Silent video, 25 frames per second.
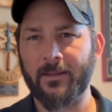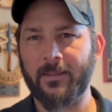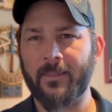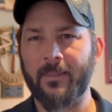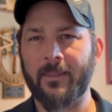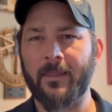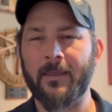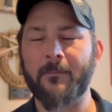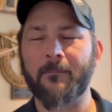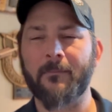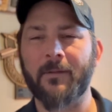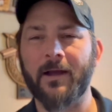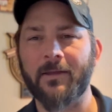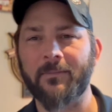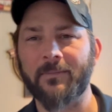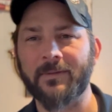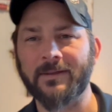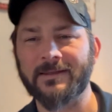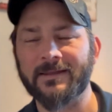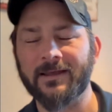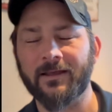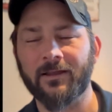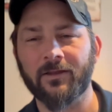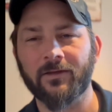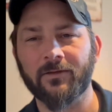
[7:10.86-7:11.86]
it might be
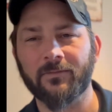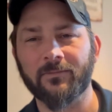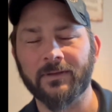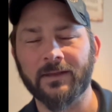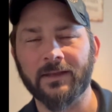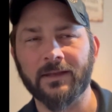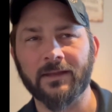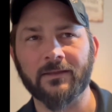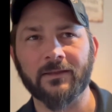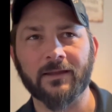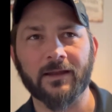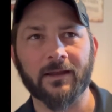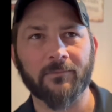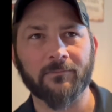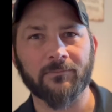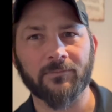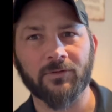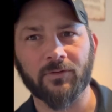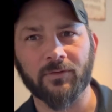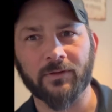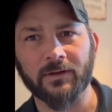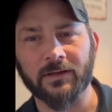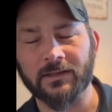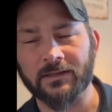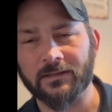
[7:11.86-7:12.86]
telling me that I'm
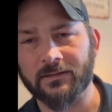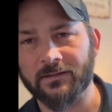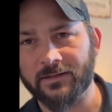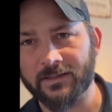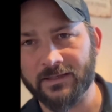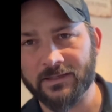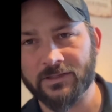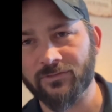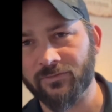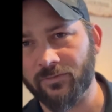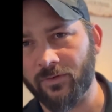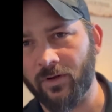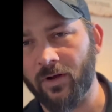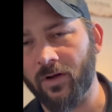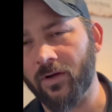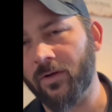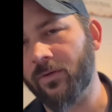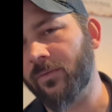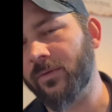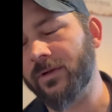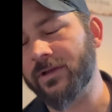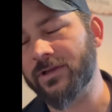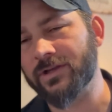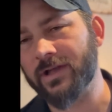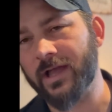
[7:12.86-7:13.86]
doing this wrong,
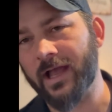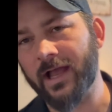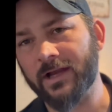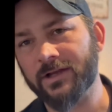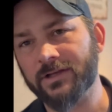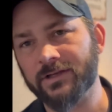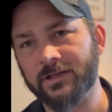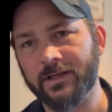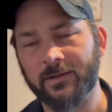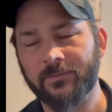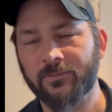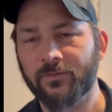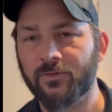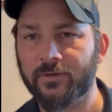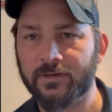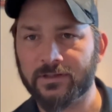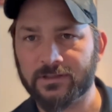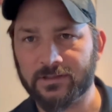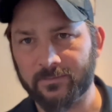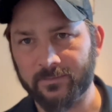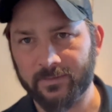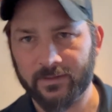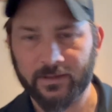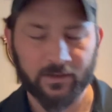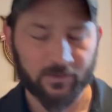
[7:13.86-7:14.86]
which actually I'm doing
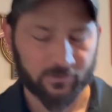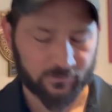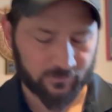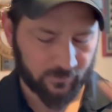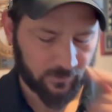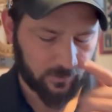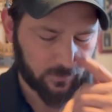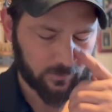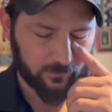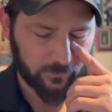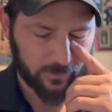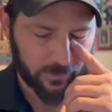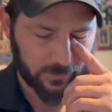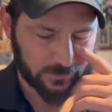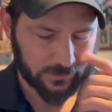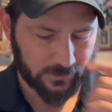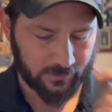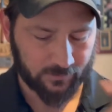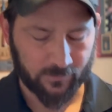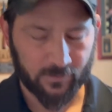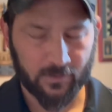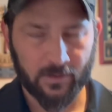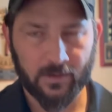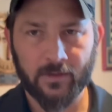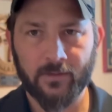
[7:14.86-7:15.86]
something else wrong, right?
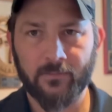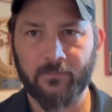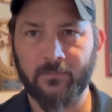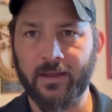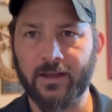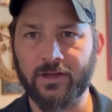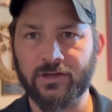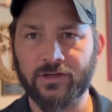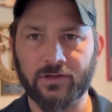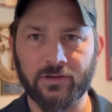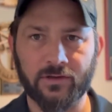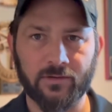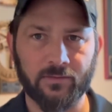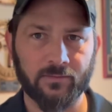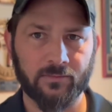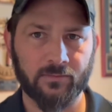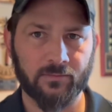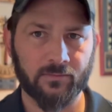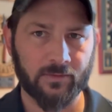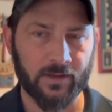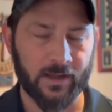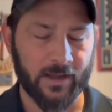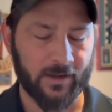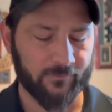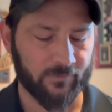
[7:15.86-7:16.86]
So make sure you
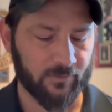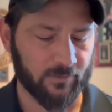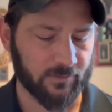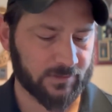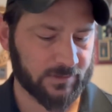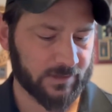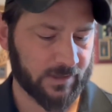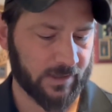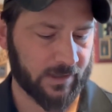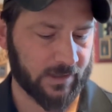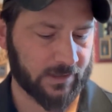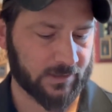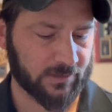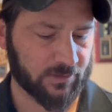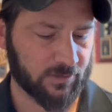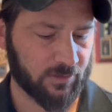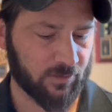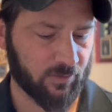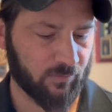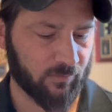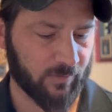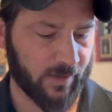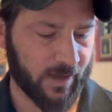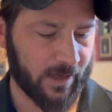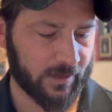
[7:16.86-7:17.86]
have those settings
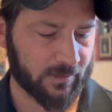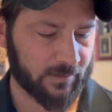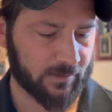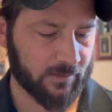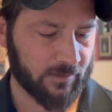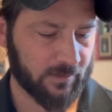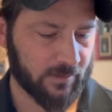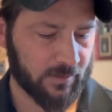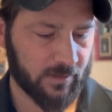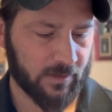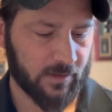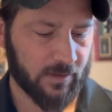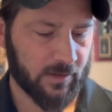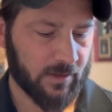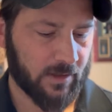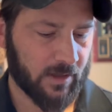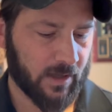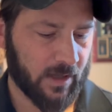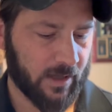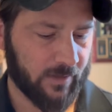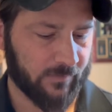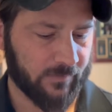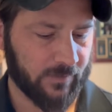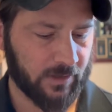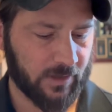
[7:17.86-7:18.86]
correct.
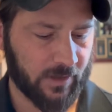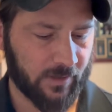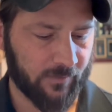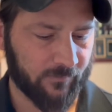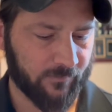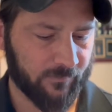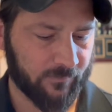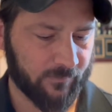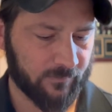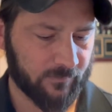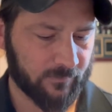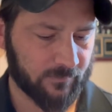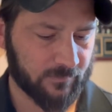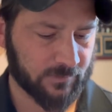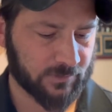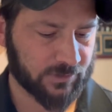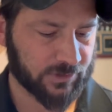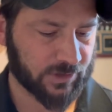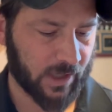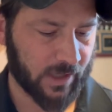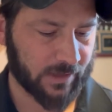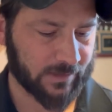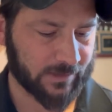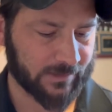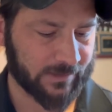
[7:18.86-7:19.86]
Then you have
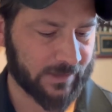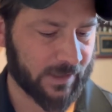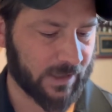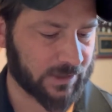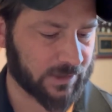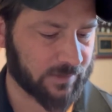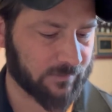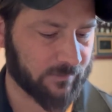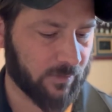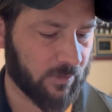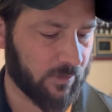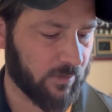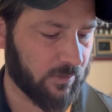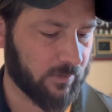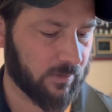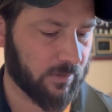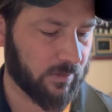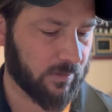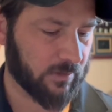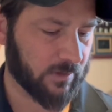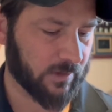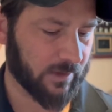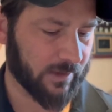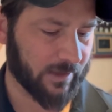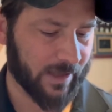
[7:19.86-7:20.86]
shot detection mode,
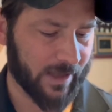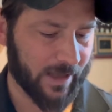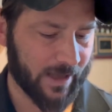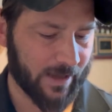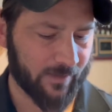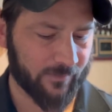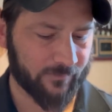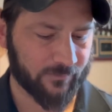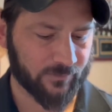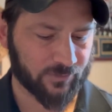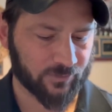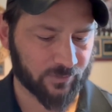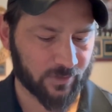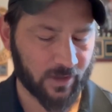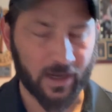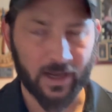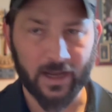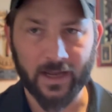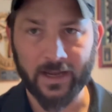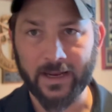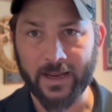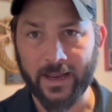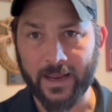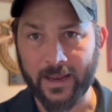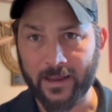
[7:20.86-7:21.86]
live,
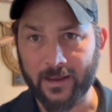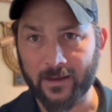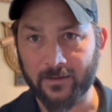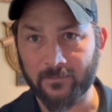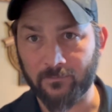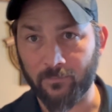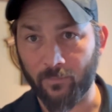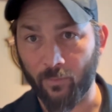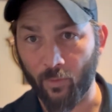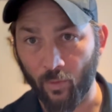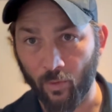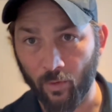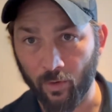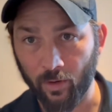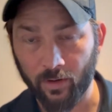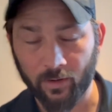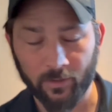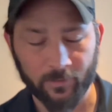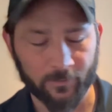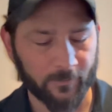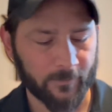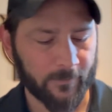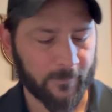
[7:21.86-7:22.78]
dry, and more.